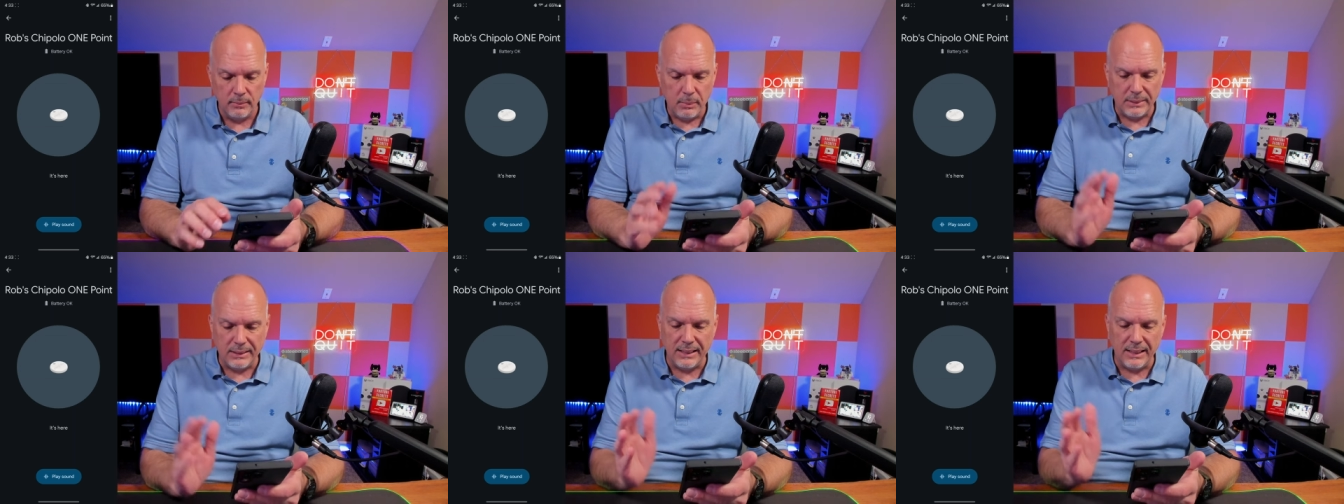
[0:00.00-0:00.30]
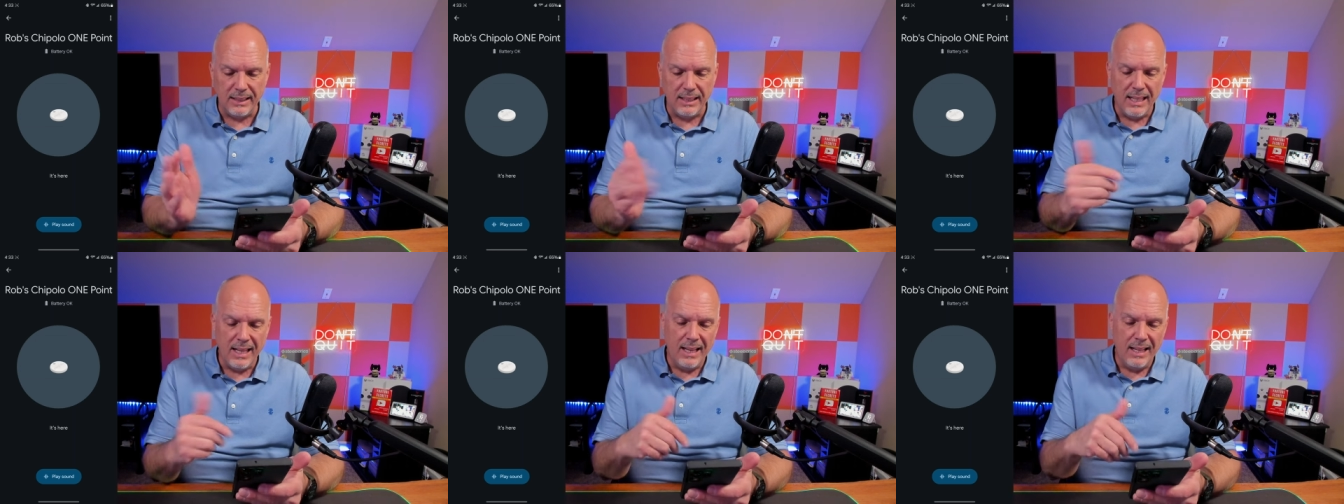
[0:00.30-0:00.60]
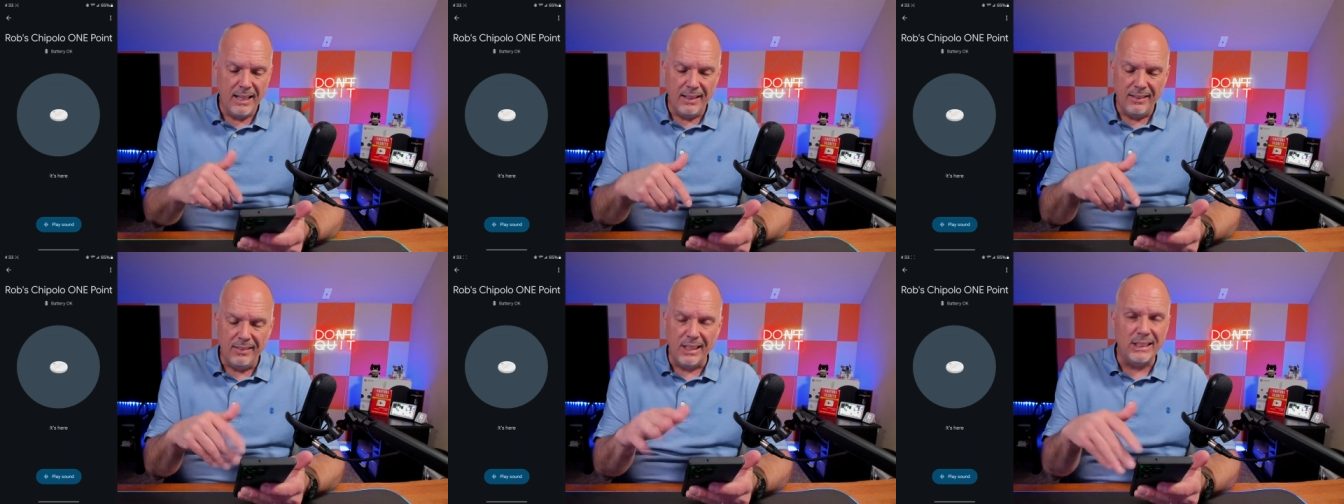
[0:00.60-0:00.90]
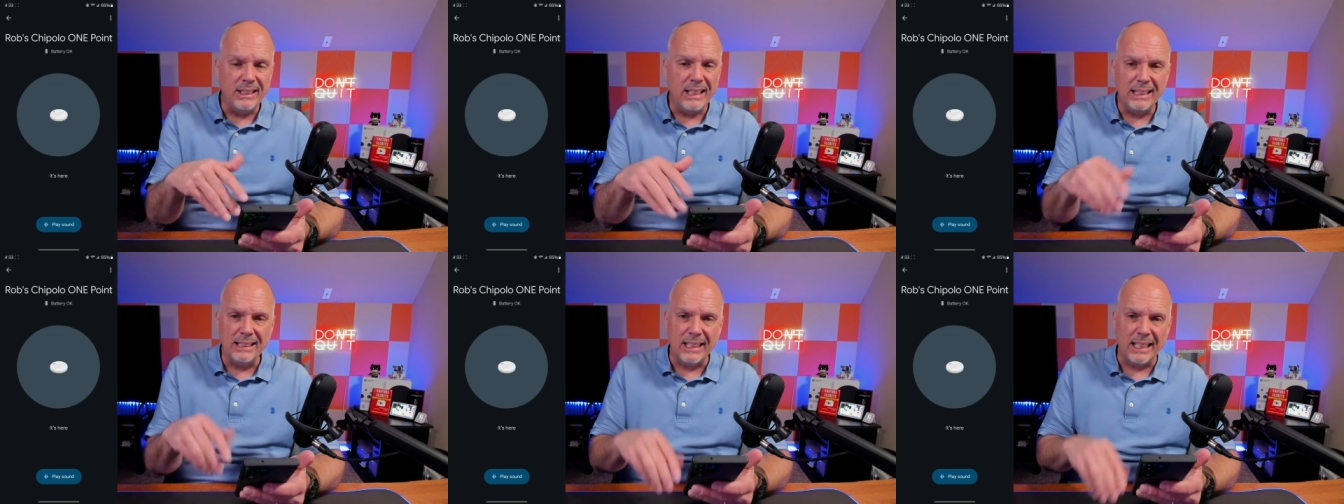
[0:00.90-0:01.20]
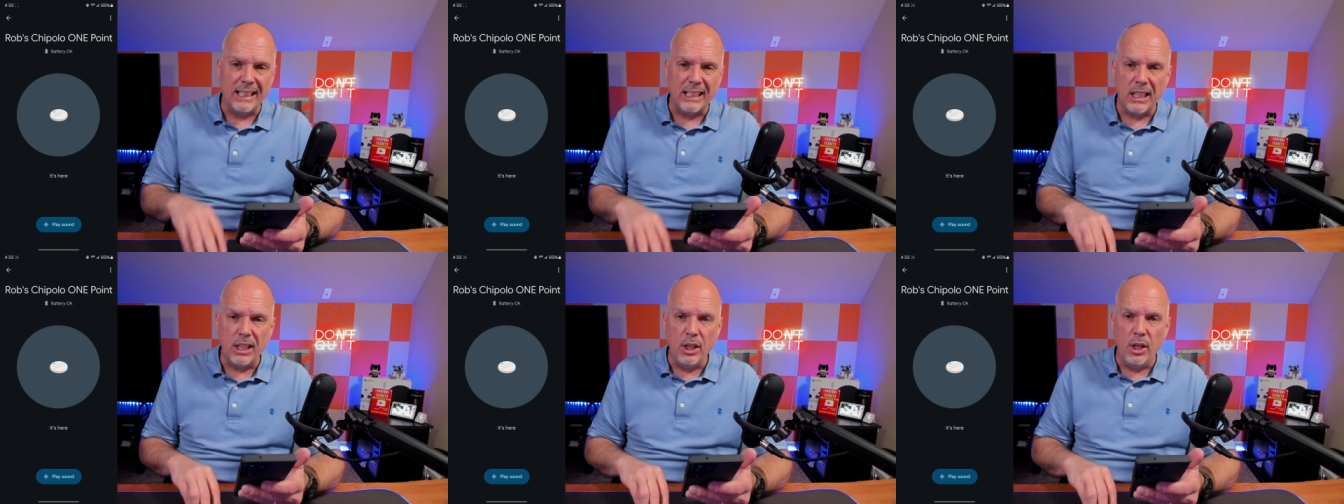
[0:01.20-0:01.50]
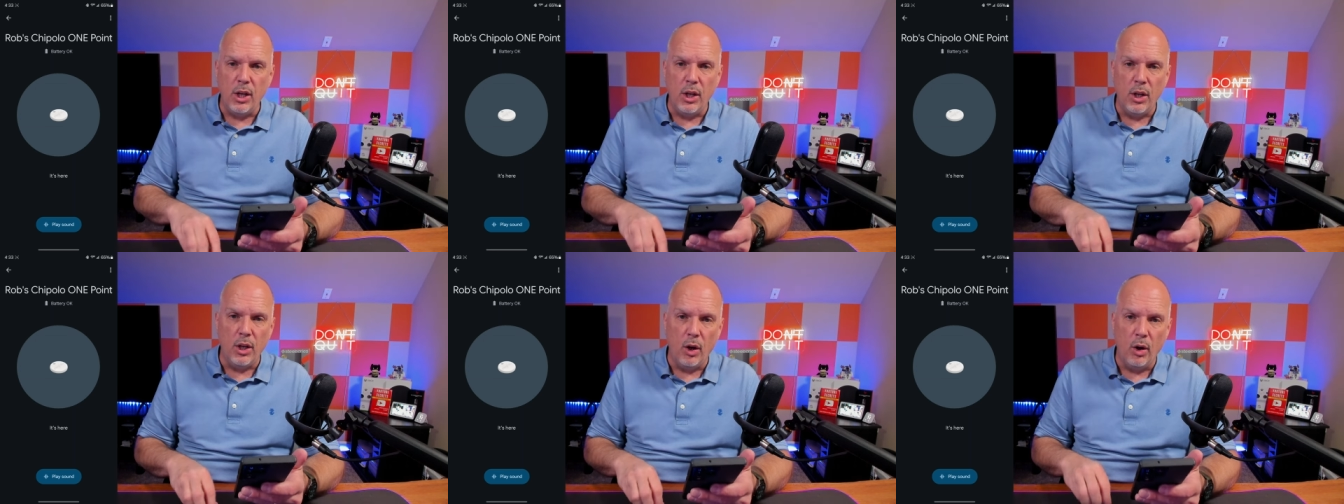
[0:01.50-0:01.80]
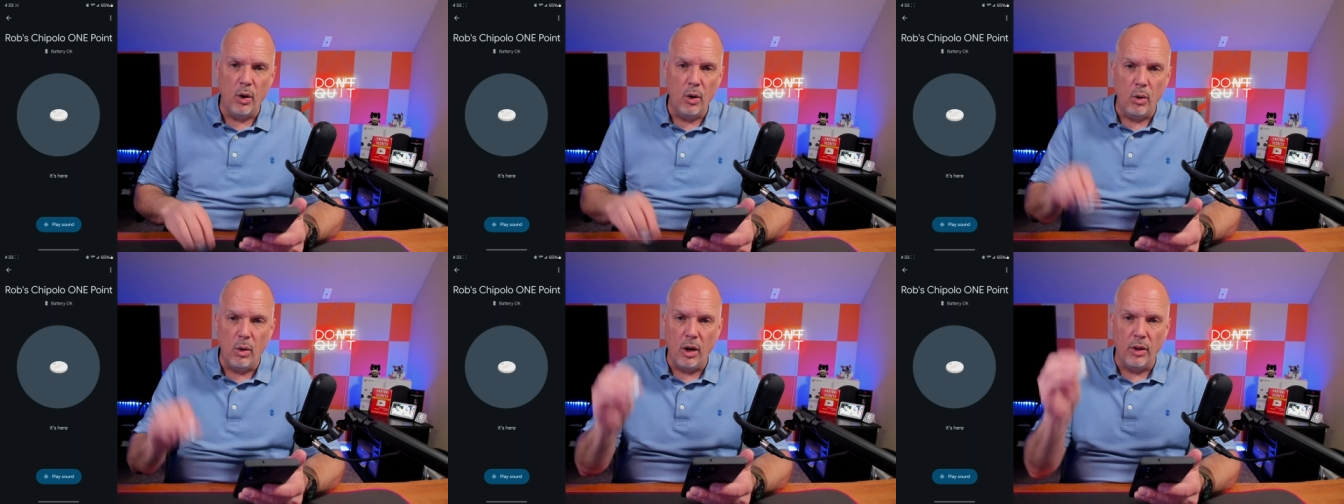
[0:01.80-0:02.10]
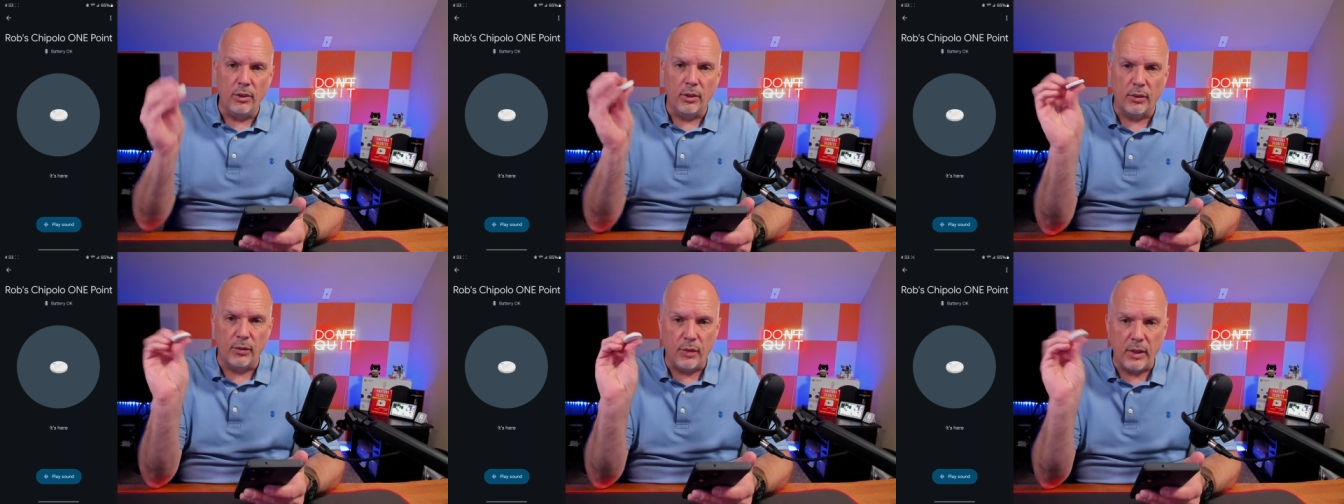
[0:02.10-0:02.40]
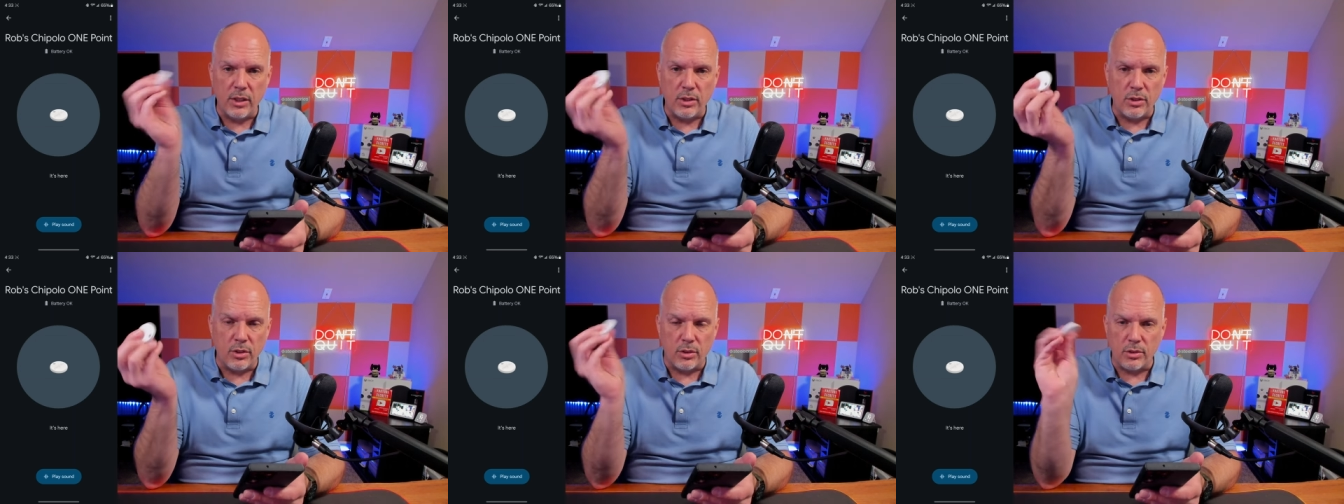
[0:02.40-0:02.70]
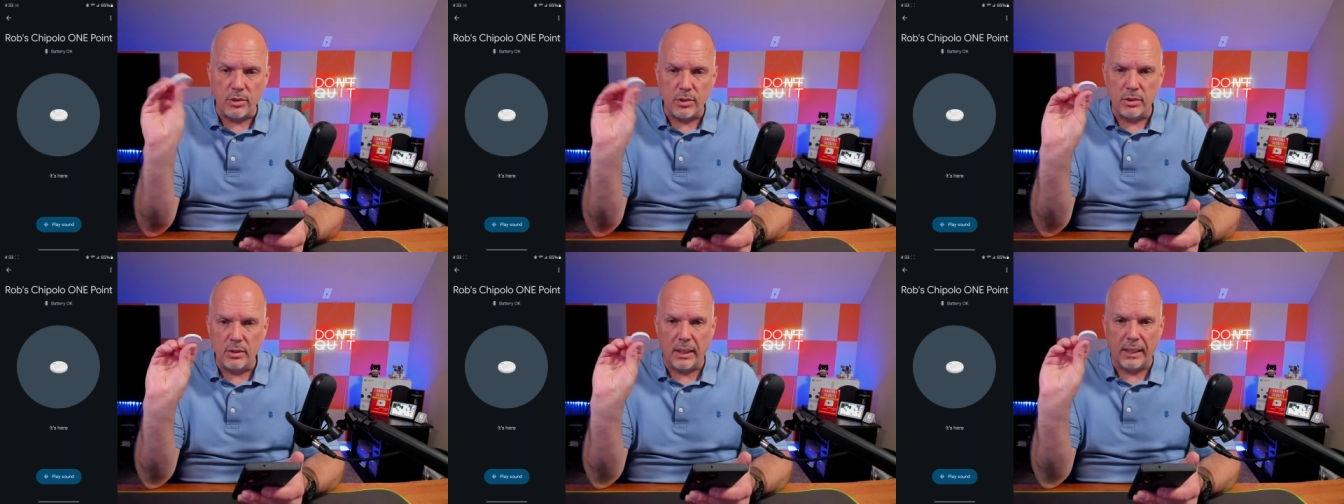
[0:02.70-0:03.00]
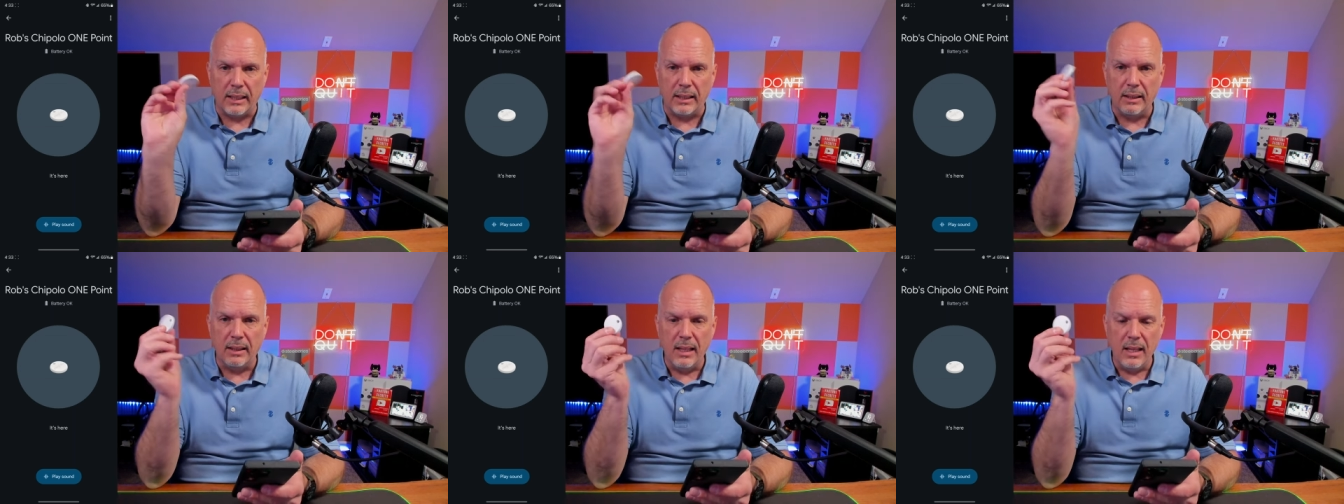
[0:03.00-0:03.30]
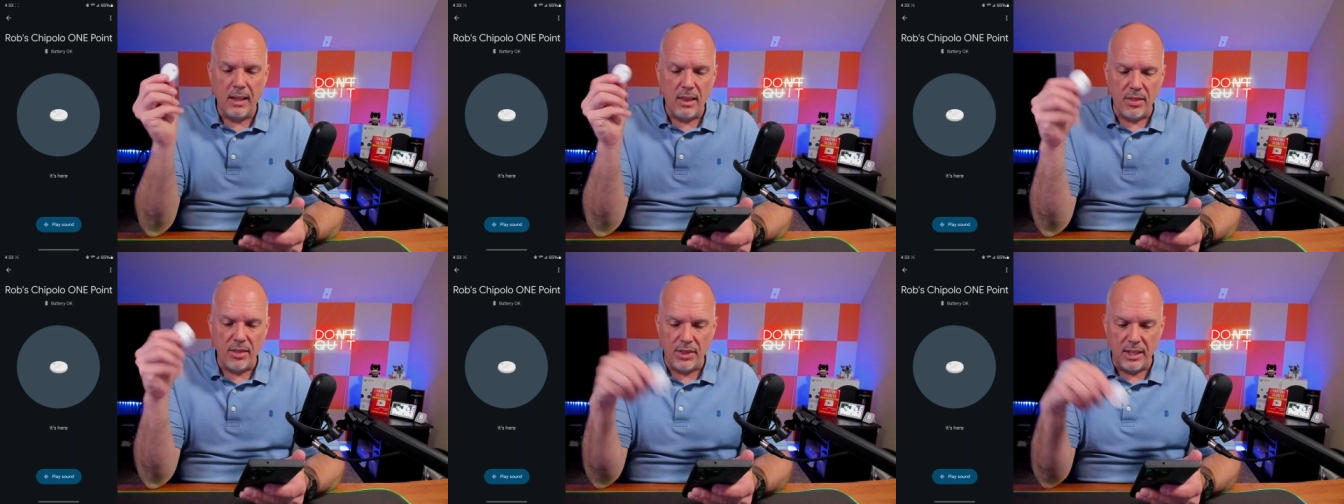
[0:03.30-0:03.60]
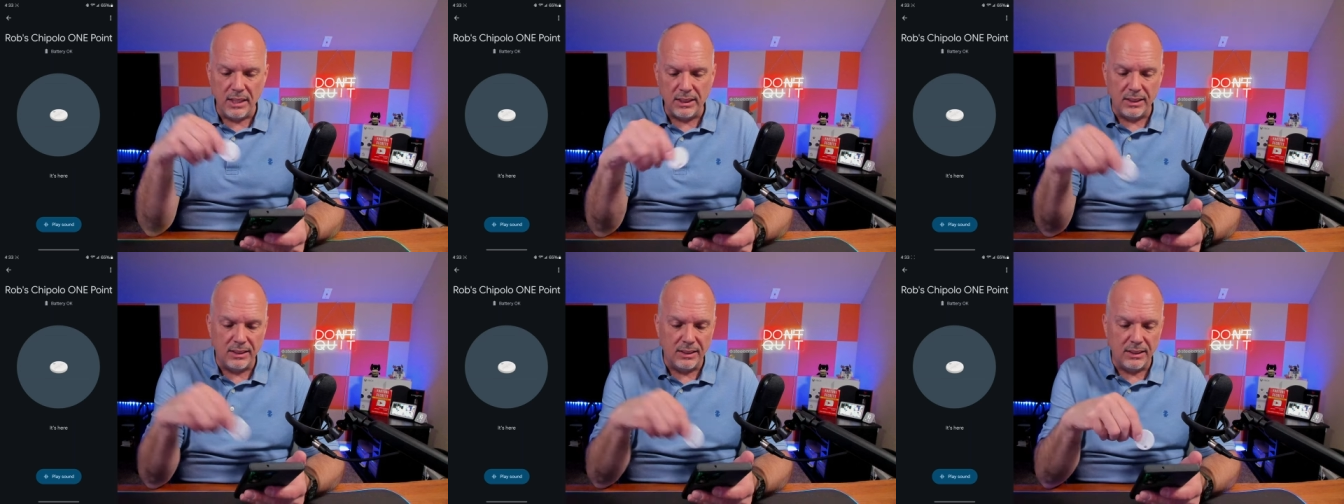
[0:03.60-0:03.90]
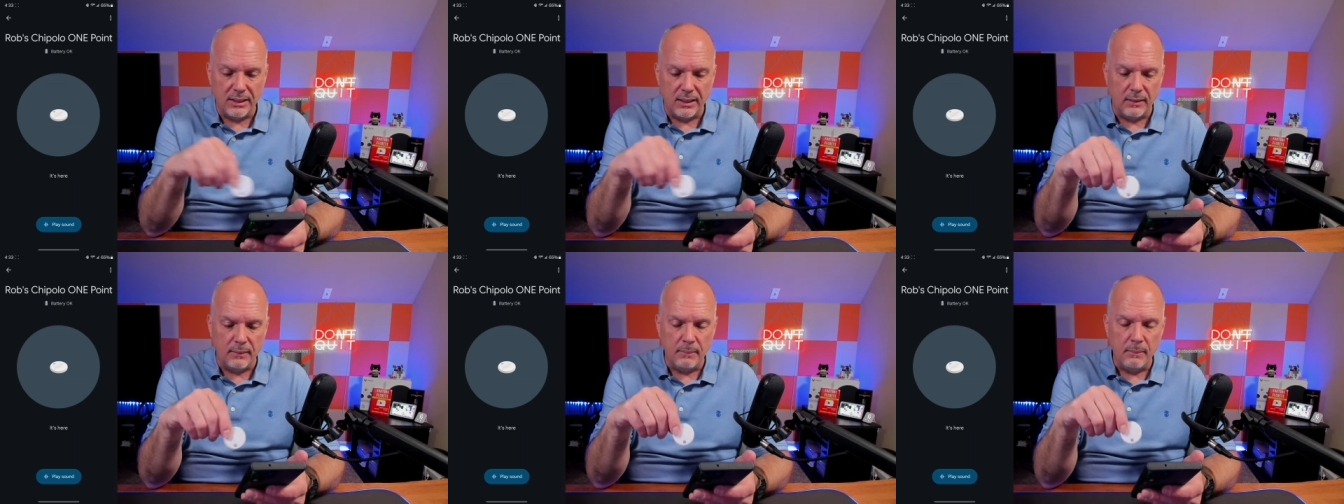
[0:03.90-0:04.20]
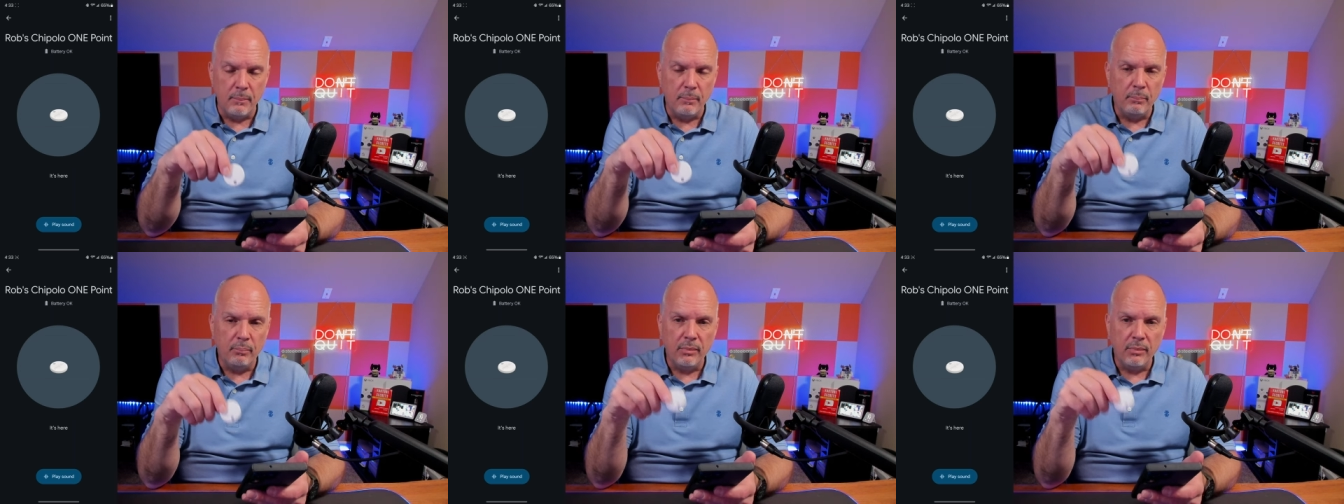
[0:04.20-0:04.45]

But see, this has like no other features. Like this is it.